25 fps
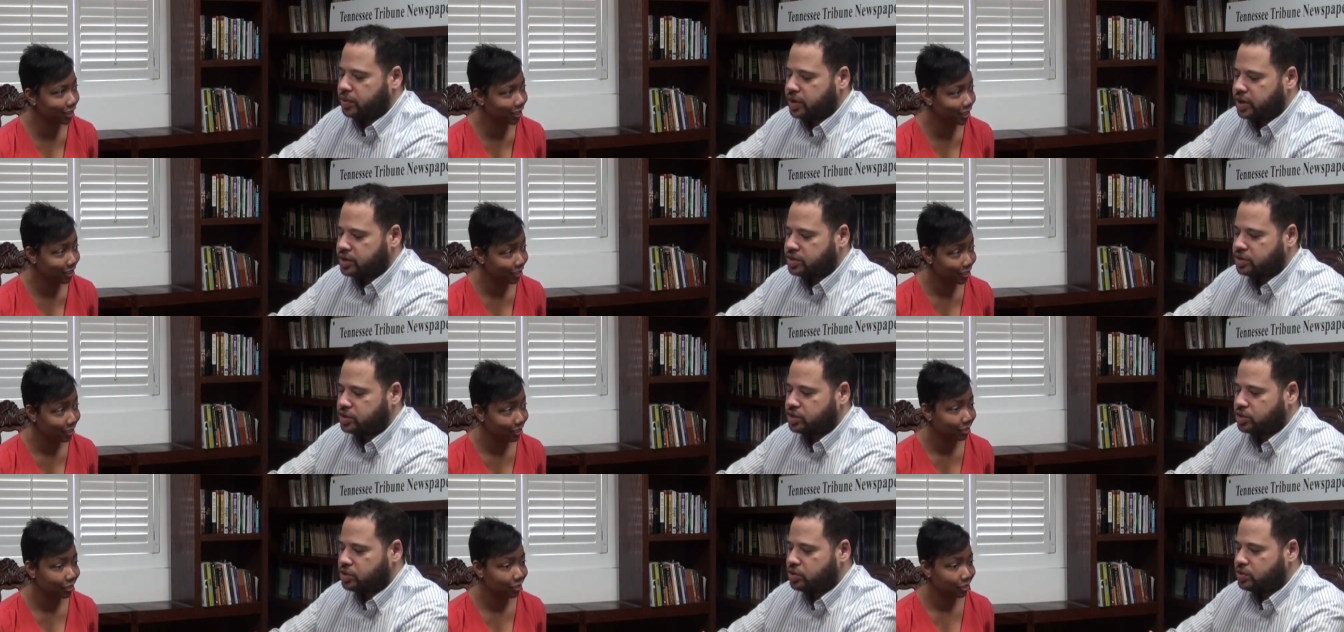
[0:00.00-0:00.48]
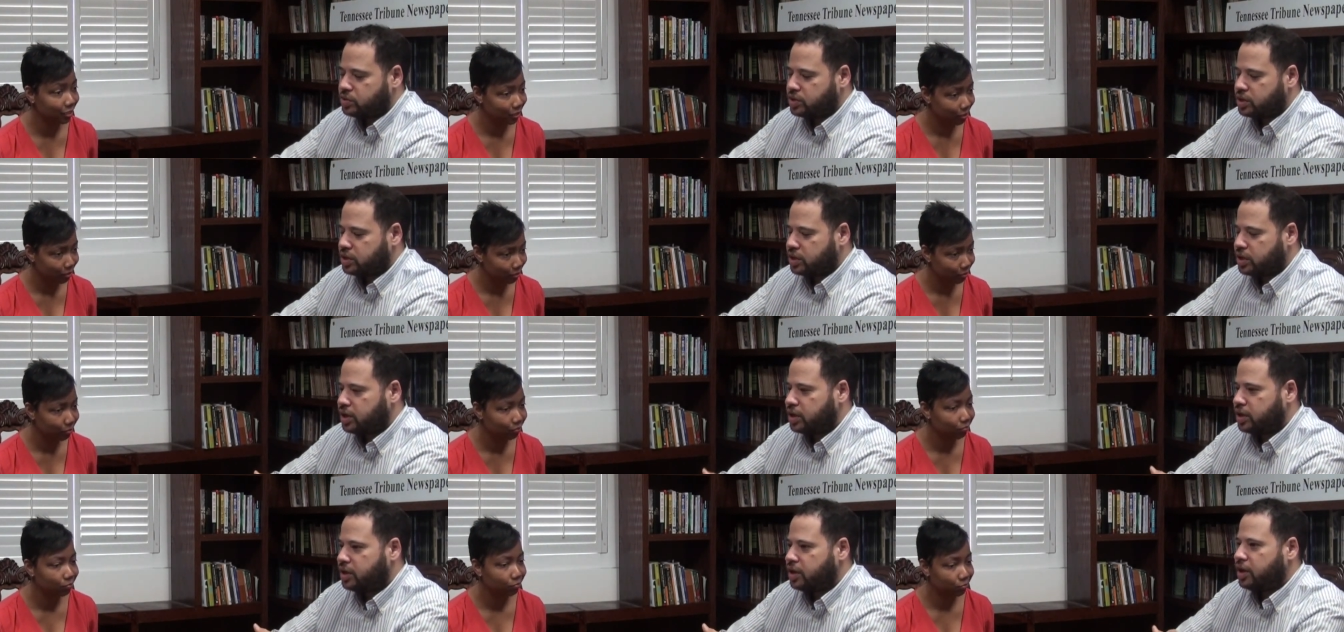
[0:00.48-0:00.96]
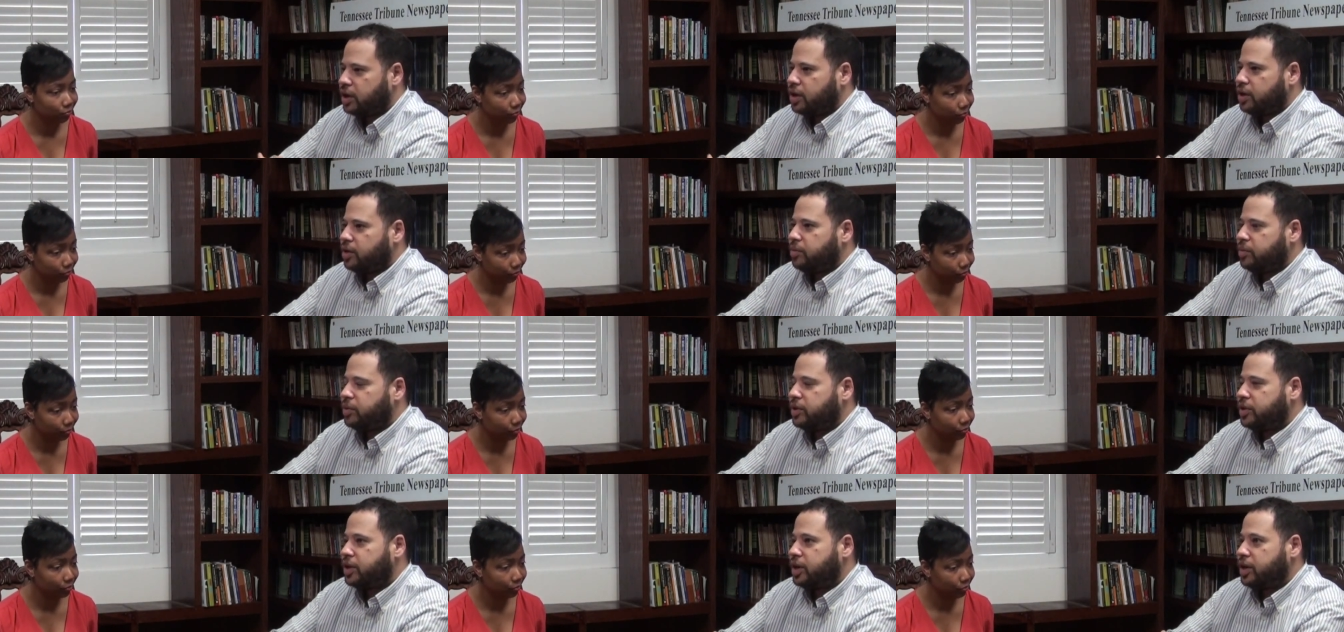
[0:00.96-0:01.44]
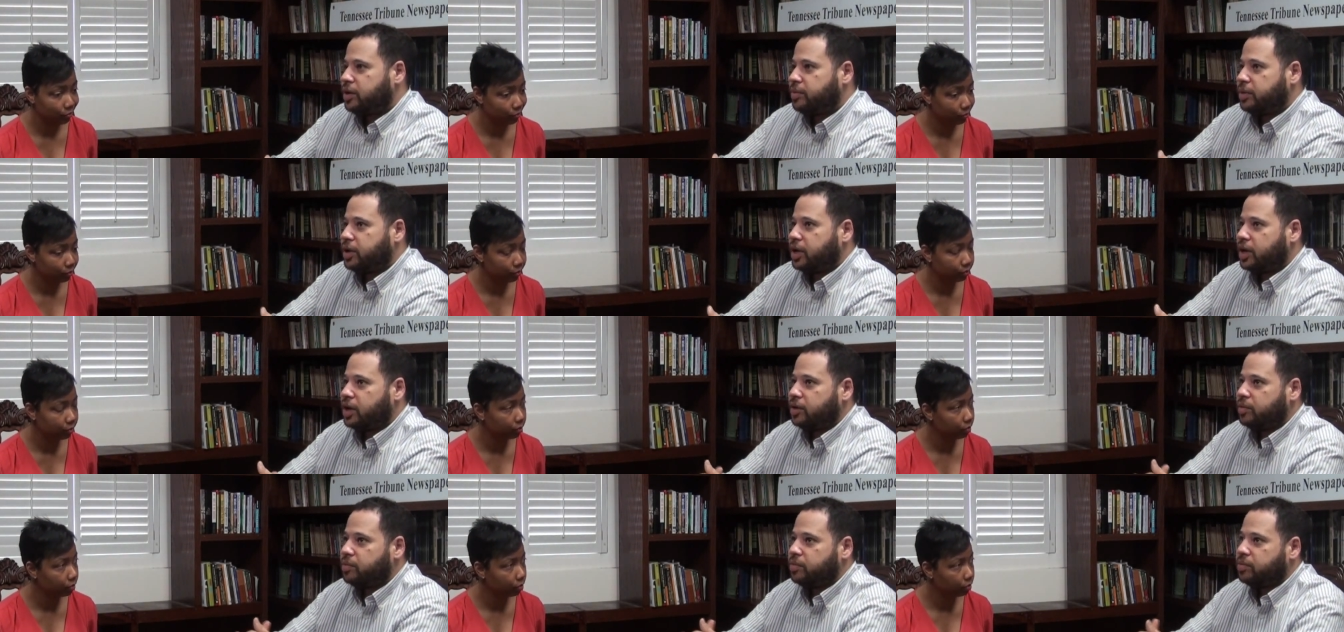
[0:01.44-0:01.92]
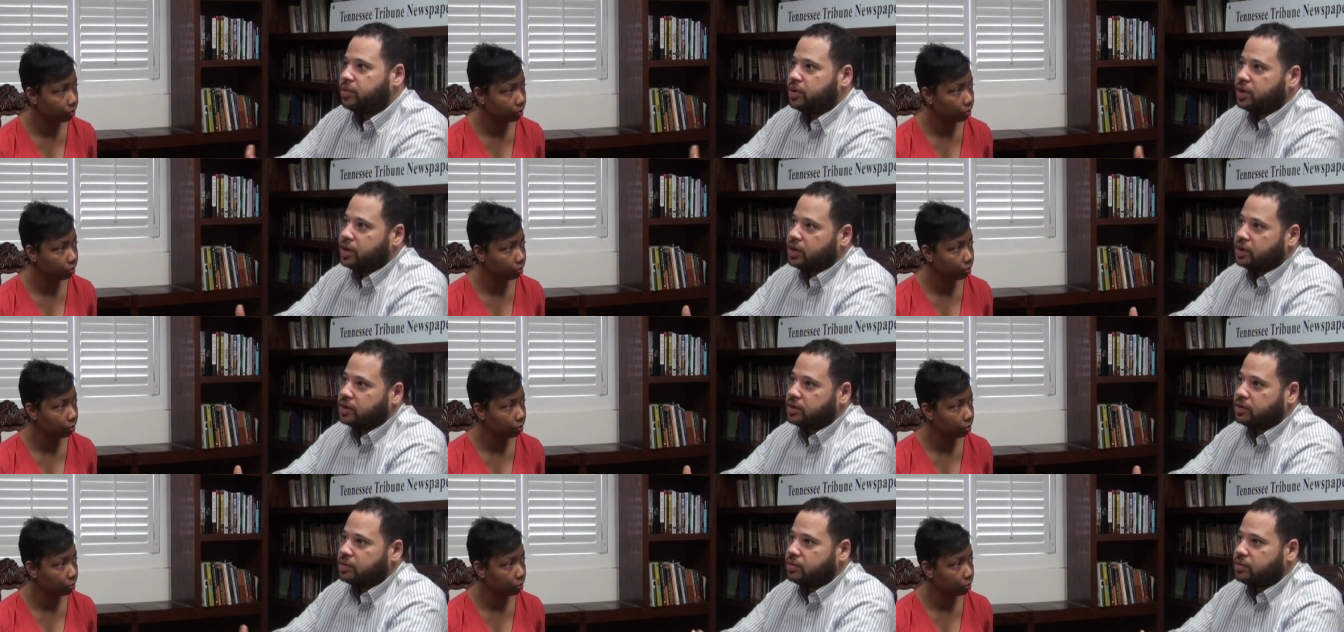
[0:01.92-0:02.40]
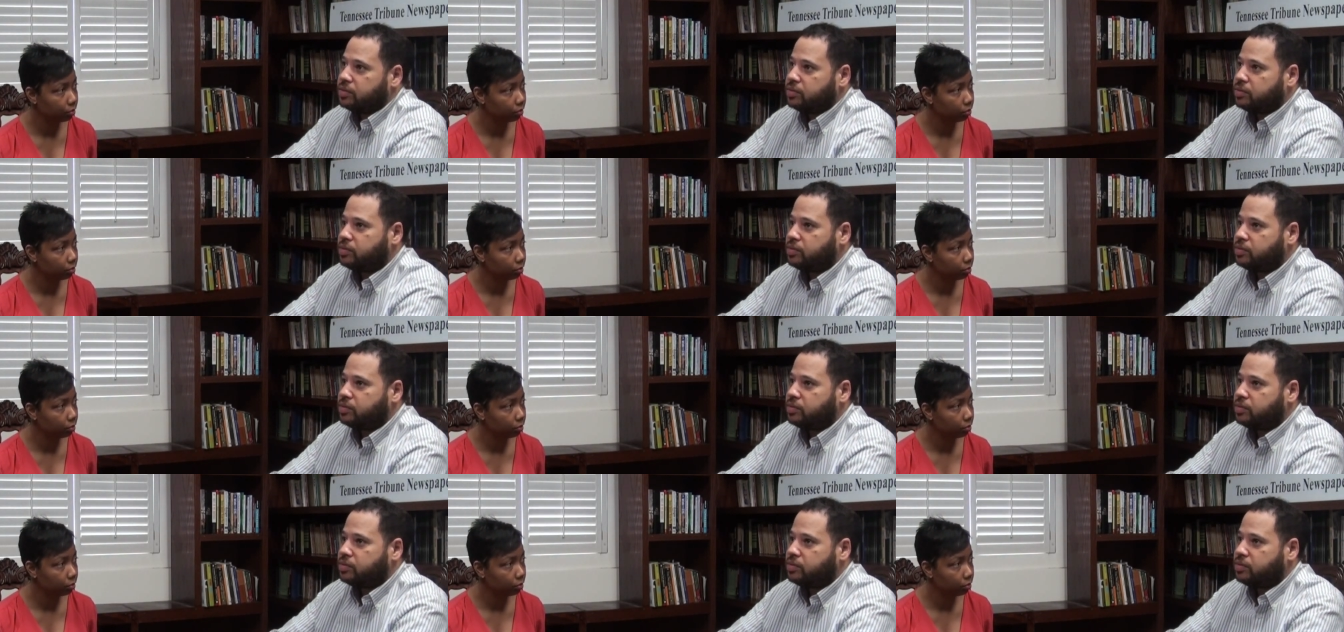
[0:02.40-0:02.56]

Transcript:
Speaker 1: races using it, but then I'm like, but